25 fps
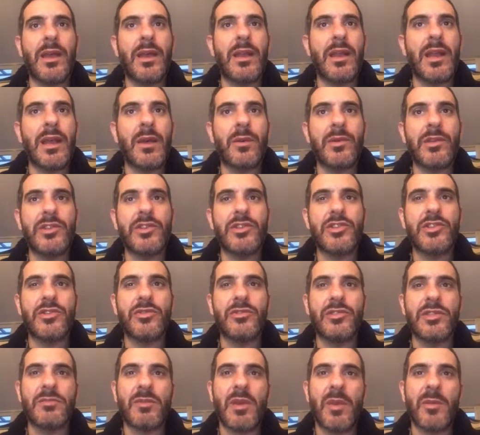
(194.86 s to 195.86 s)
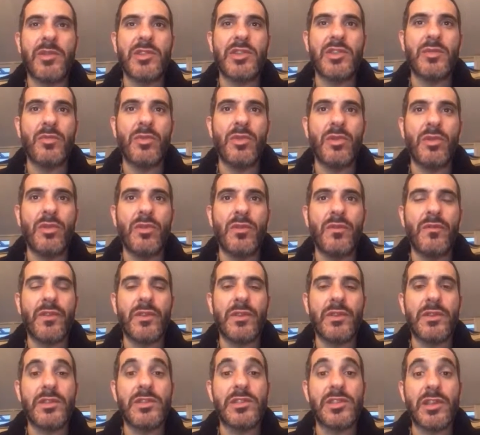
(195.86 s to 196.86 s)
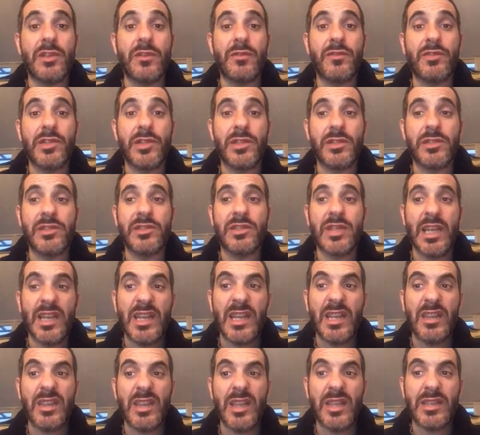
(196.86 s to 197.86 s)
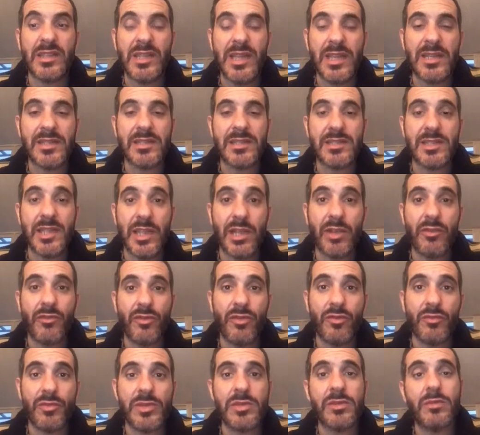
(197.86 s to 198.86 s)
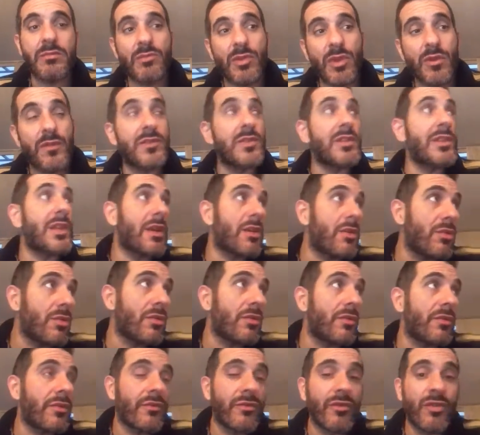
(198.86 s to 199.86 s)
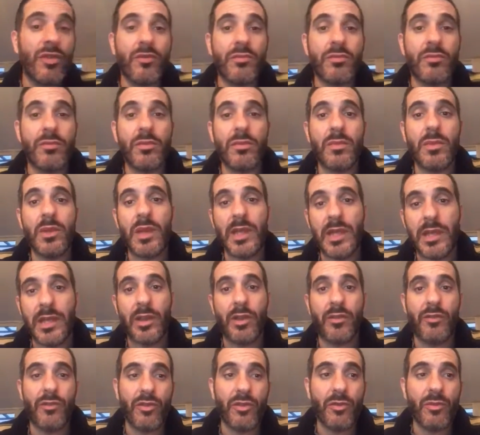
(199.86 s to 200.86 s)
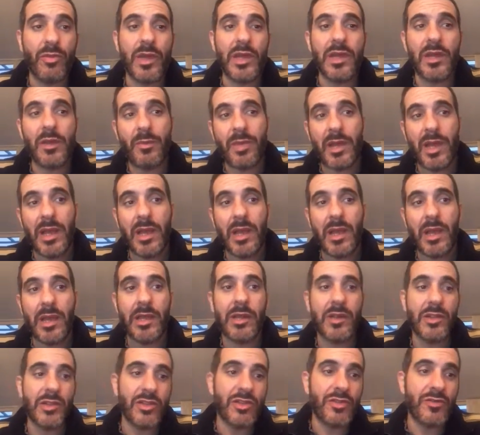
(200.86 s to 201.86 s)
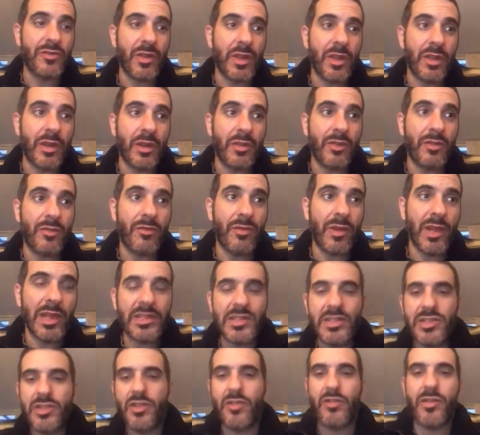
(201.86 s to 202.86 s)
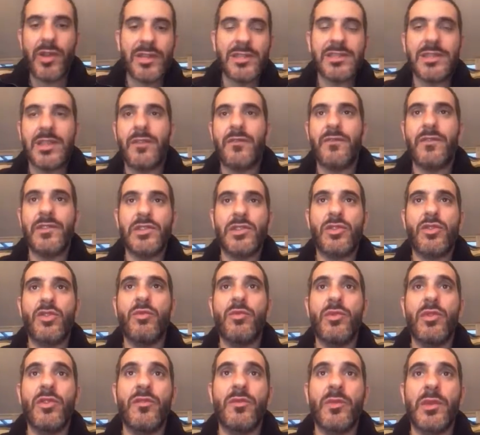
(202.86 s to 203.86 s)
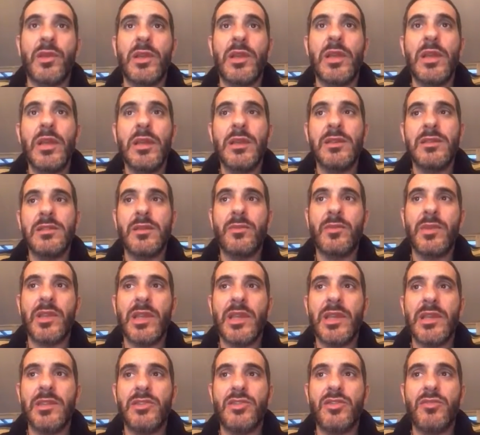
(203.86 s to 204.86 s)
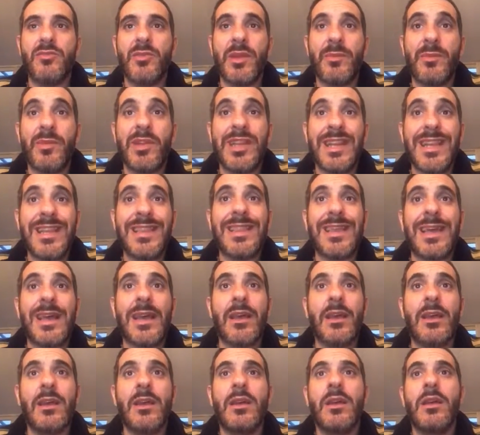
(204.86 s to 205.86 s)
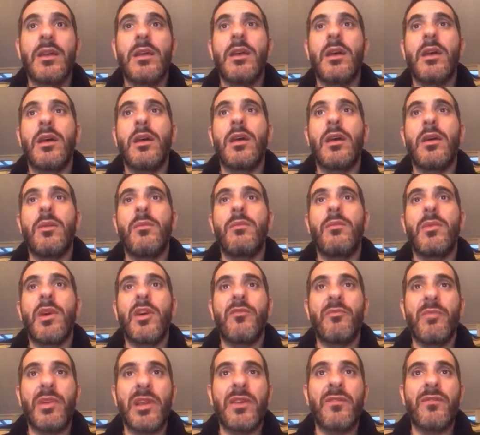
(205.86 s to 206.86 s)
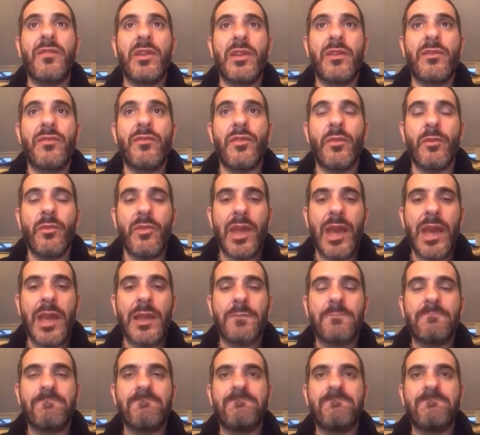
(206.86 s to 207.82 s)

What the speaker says: Allowing the students maybe to move, and instead of just sitting in their desks in groups, move to that corner of the room in a group, in a pair, in a three. Just creates that physical movement. Some of the kids who maybe need that might have benefited from that.